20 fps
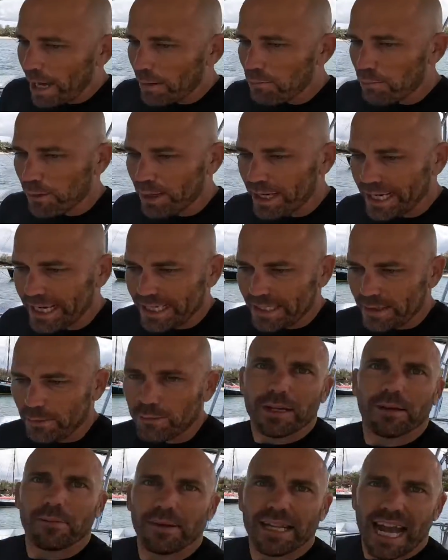A breeze,
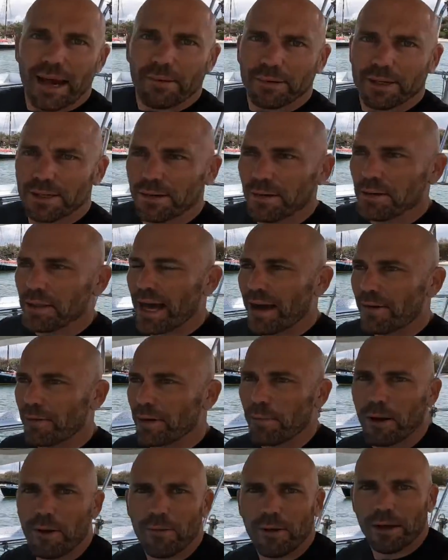wouldn't have been able to do that
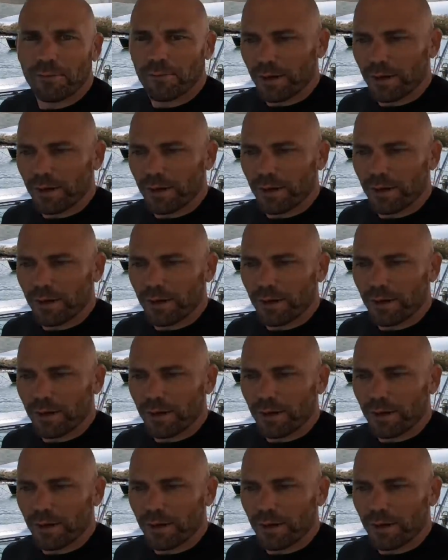with my one